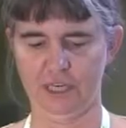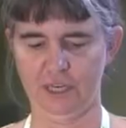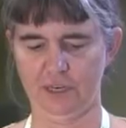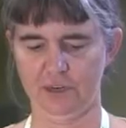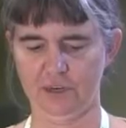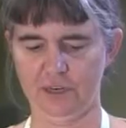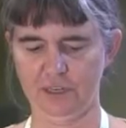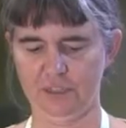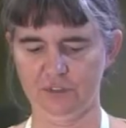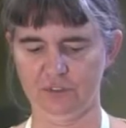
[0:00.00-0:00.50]

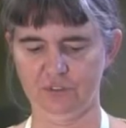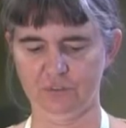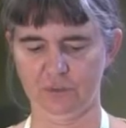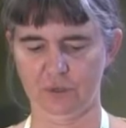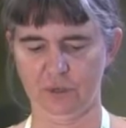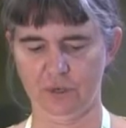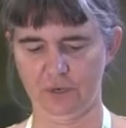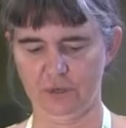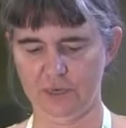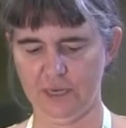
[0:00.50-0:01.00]
carrots
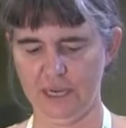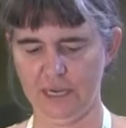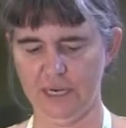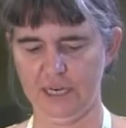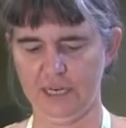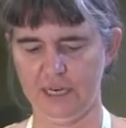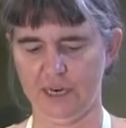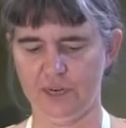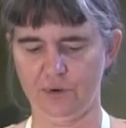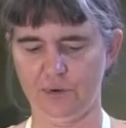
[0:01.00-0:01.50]
or
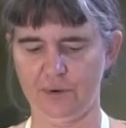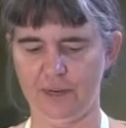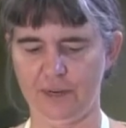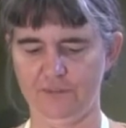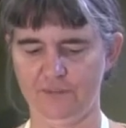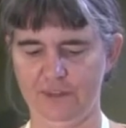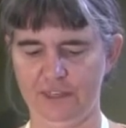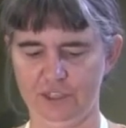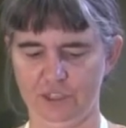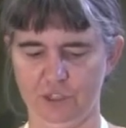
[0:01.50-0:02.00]
any kind of
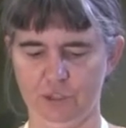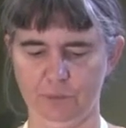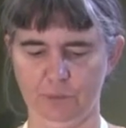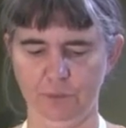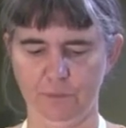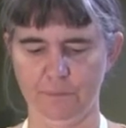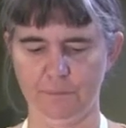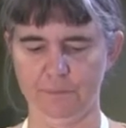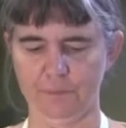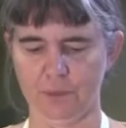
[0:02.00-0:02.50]
red vegetable.